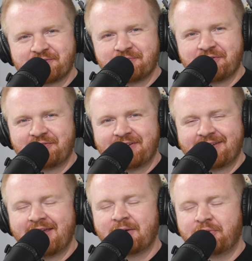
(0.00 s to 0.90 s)
this movie.
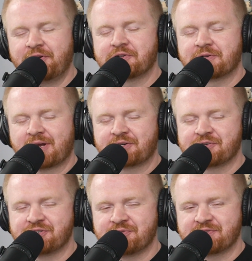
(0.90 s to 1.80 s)
Cam, put your director's
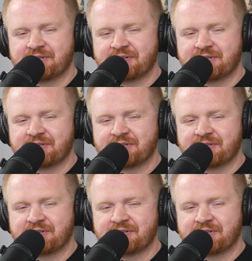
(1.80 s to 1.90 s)
shoes